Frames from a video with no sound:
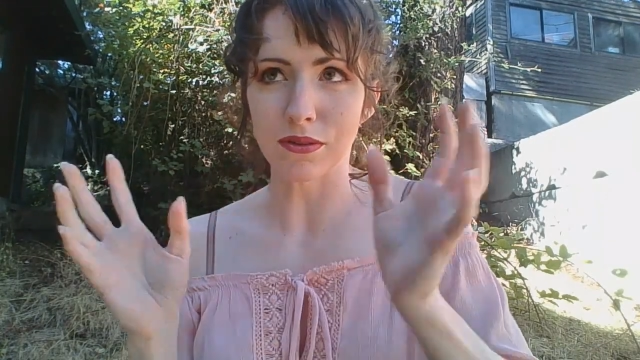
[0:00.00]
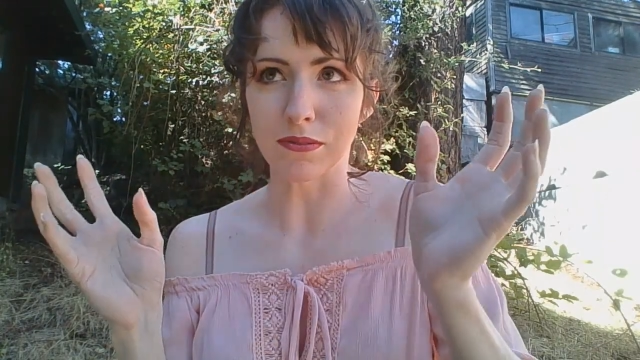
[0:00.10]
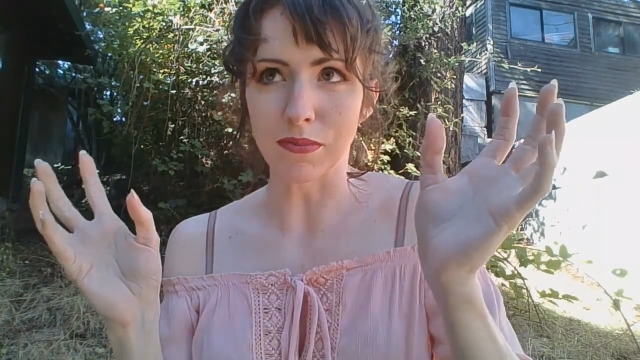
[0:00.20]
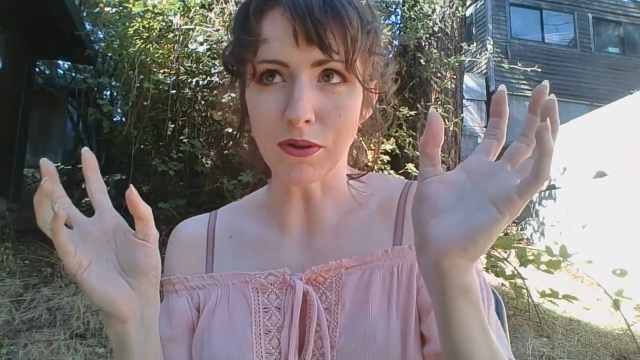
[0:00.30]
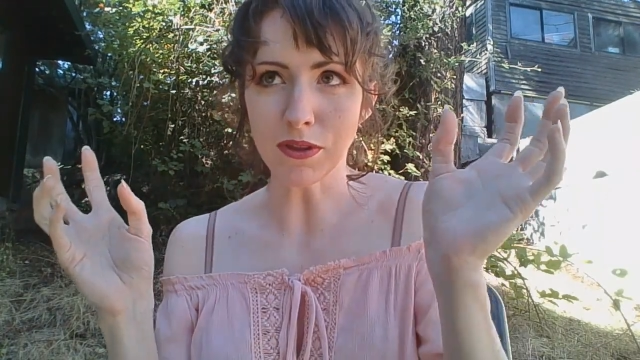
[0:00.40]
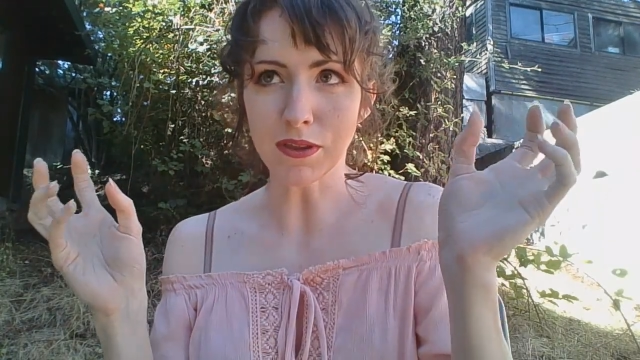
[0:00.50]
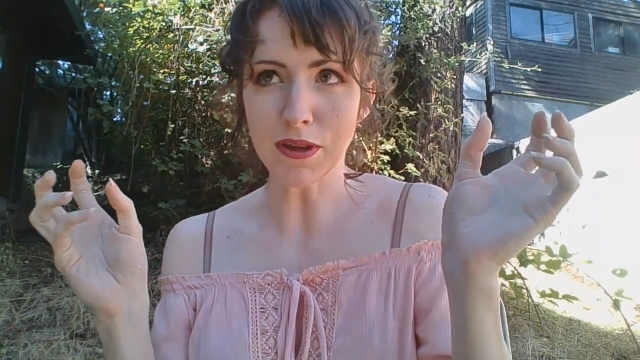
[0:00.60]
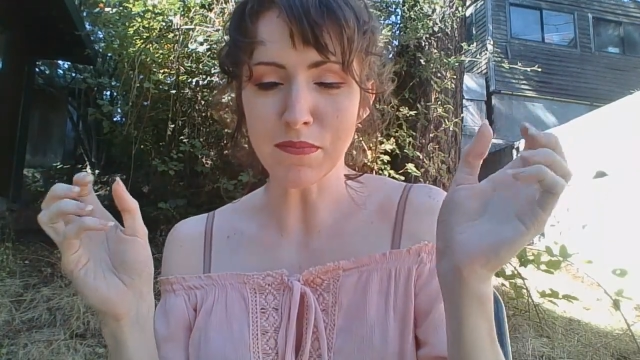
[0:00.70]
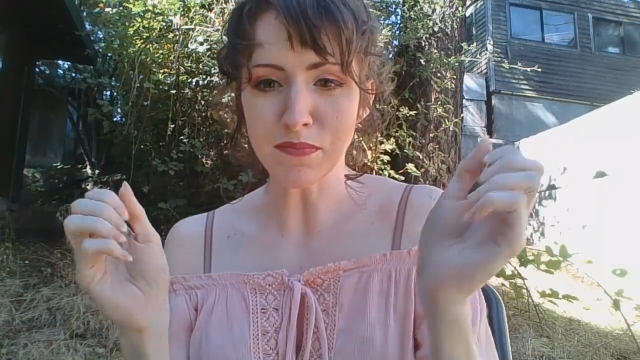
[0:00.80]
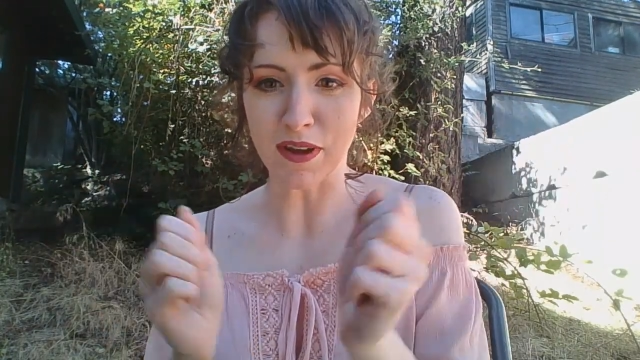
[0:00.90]
both of
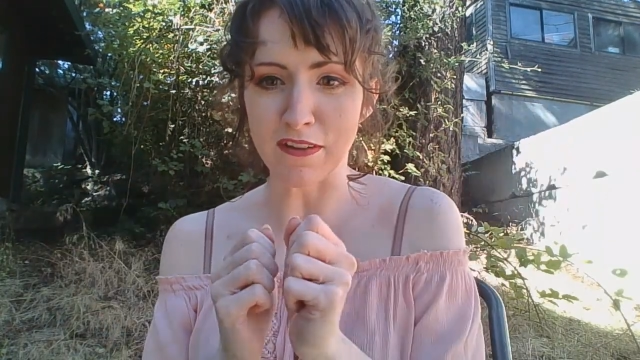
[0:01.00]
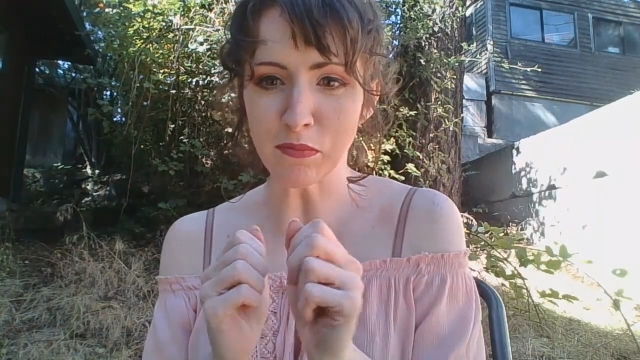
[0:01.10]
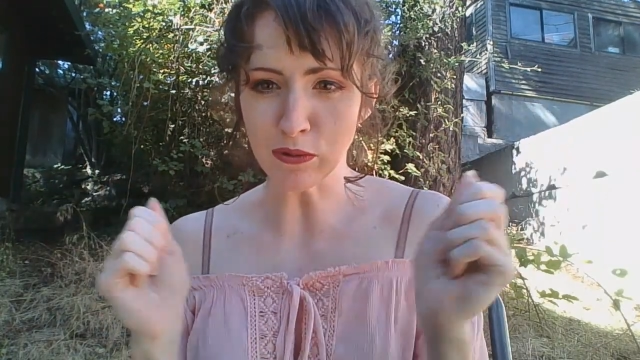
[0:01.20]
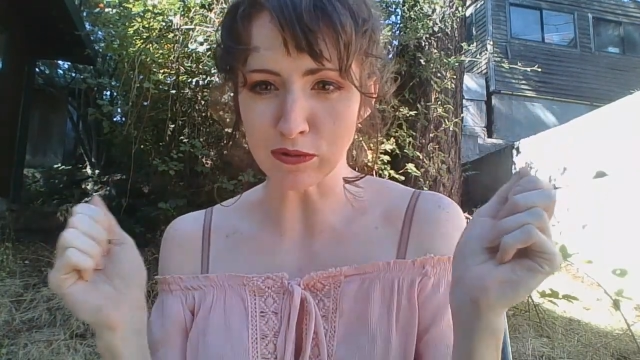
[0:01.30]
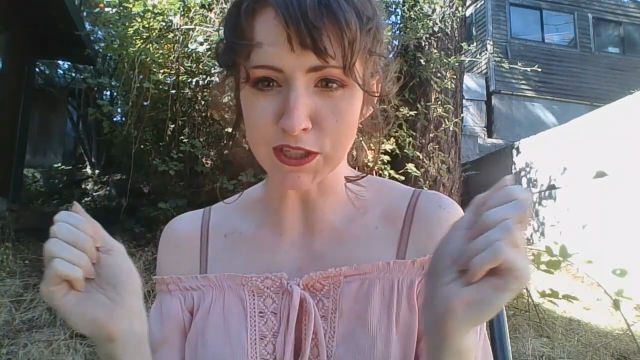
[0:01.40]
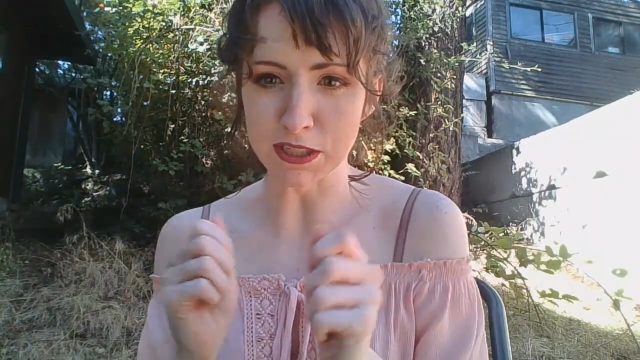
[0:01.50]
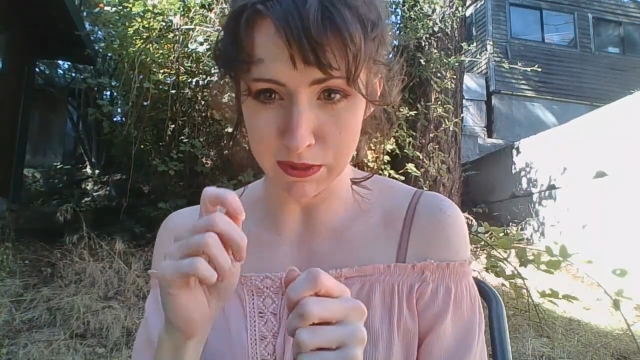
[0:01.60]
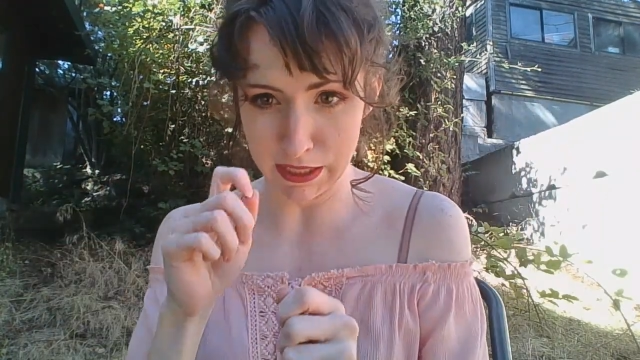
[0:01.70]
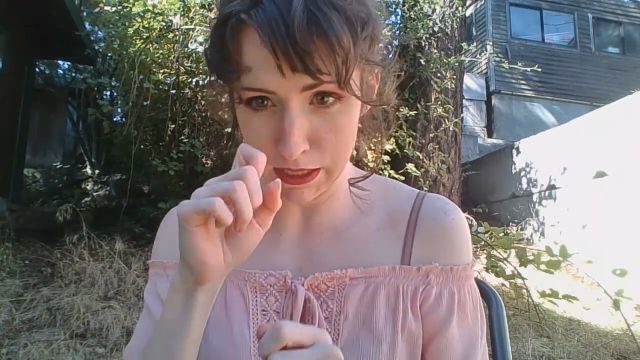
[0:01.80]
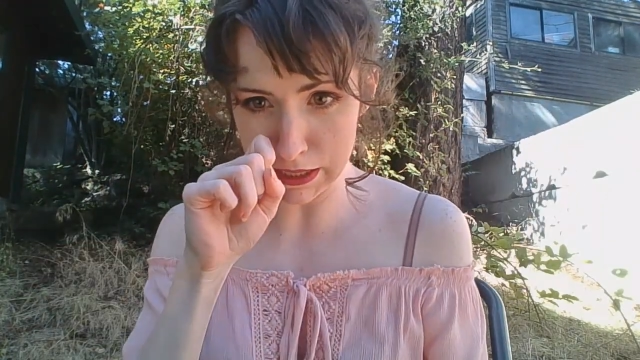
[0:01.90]
them, I've pulled
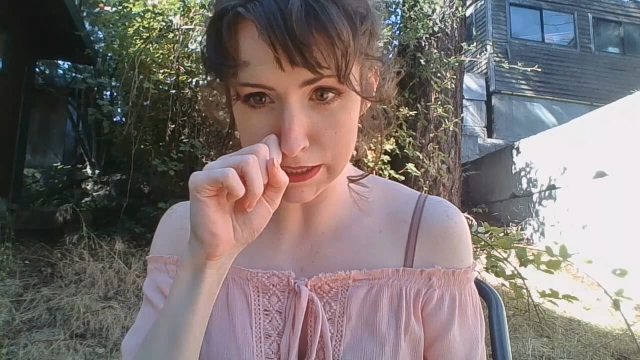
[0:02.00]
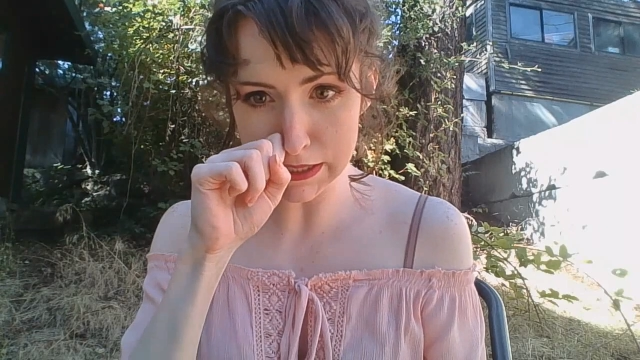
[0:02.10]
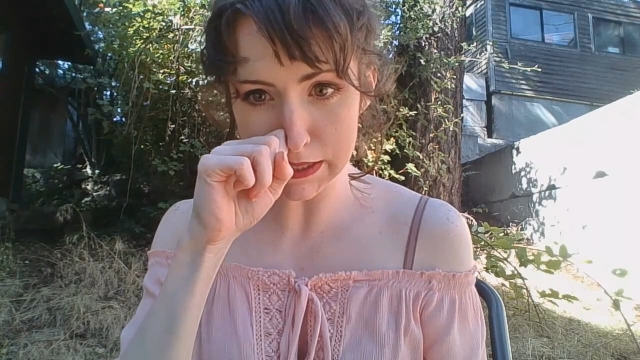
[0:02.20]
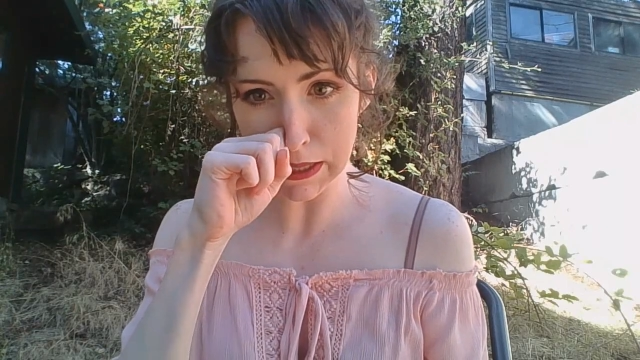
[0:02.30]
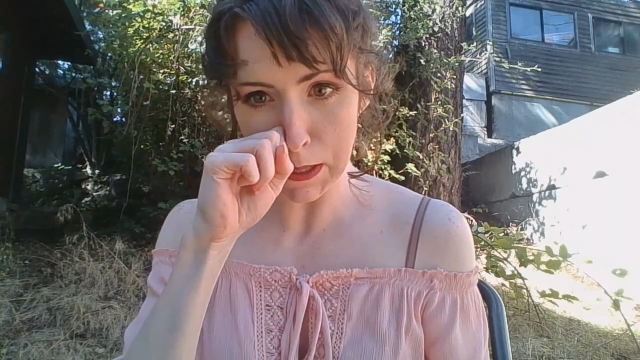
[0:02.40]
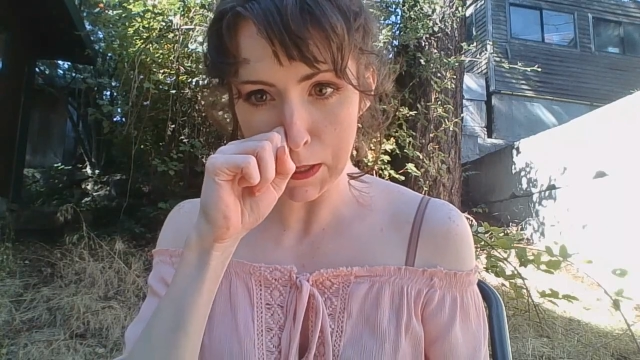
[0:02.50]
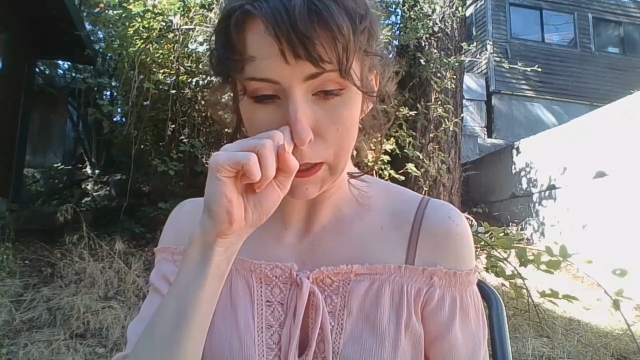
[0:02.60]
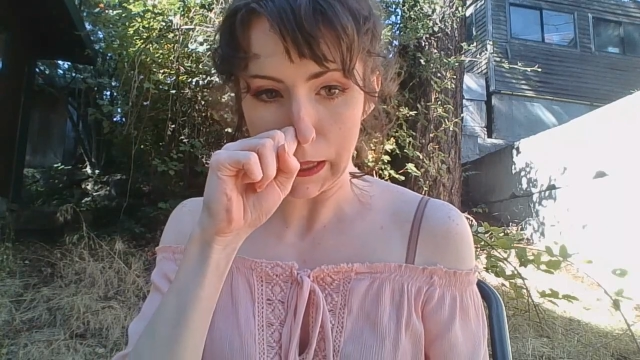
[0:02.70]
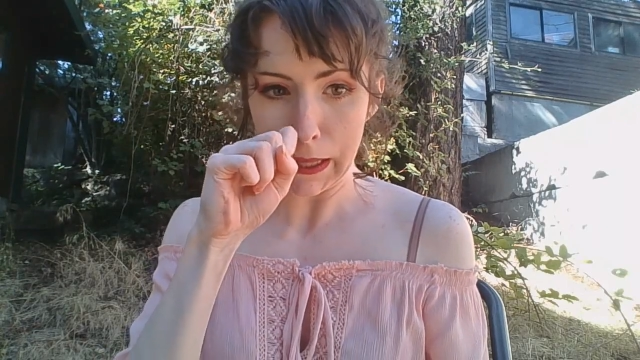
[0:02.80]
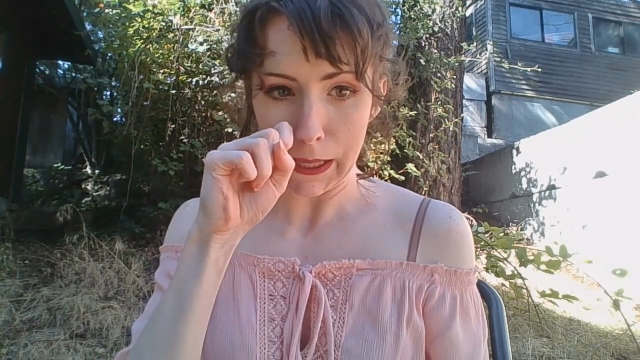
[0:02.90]
similarities
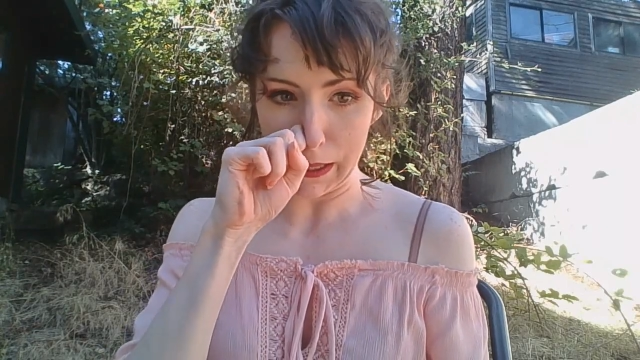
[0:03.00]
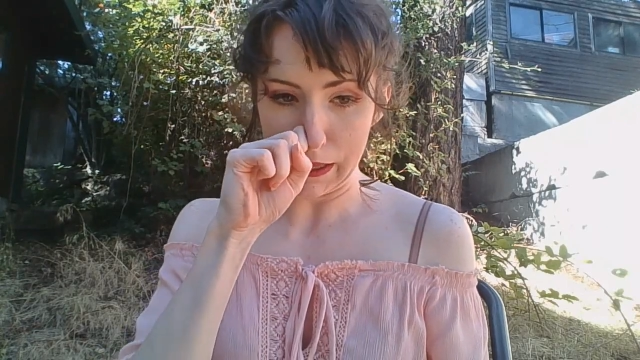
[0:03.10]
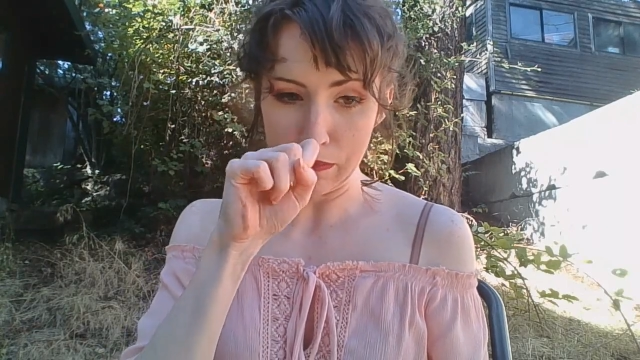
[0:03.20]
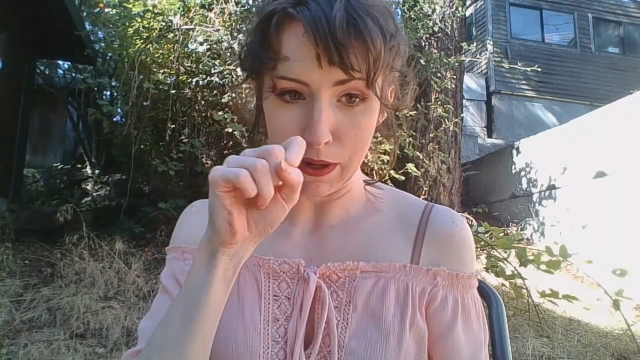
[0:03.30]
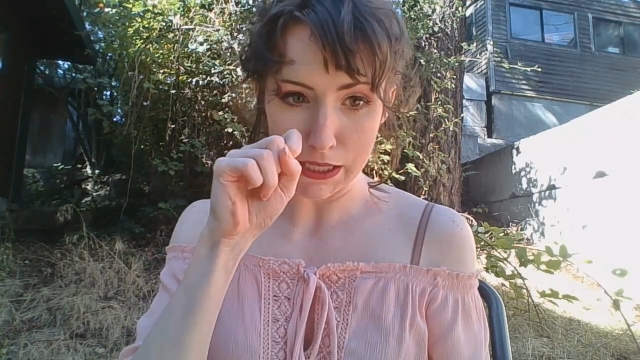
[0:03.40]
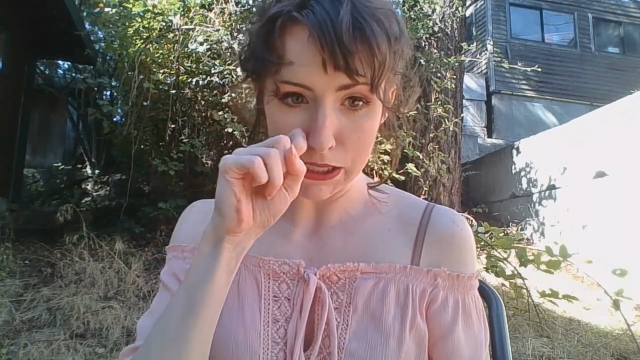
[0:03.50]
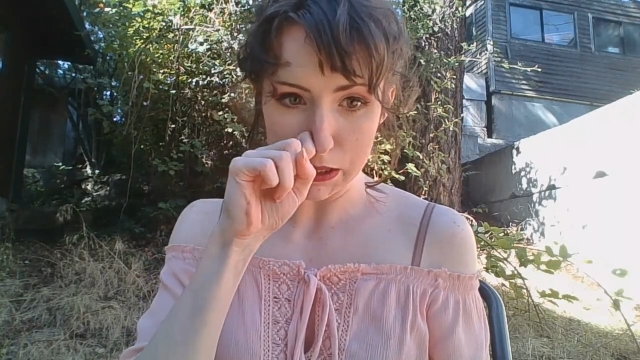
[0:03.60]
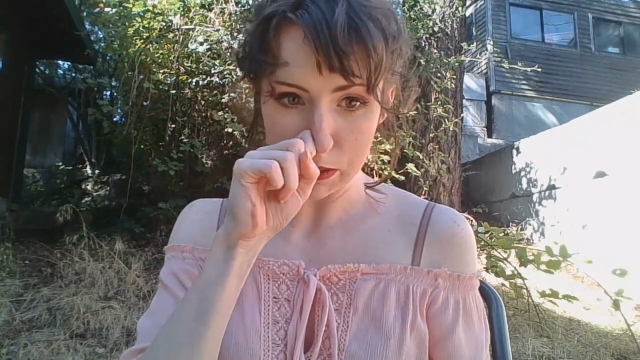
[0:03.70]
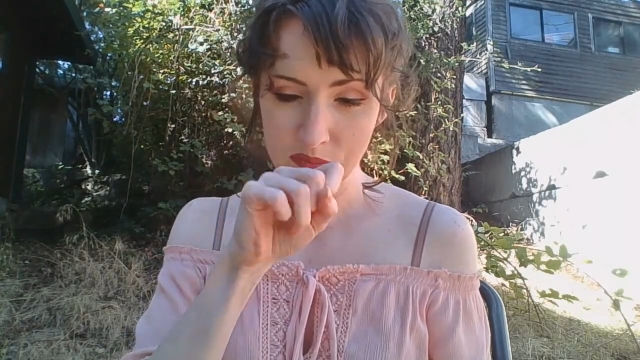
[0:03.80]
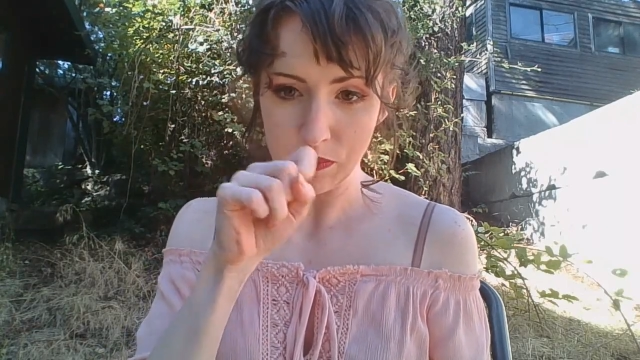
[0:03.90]
in which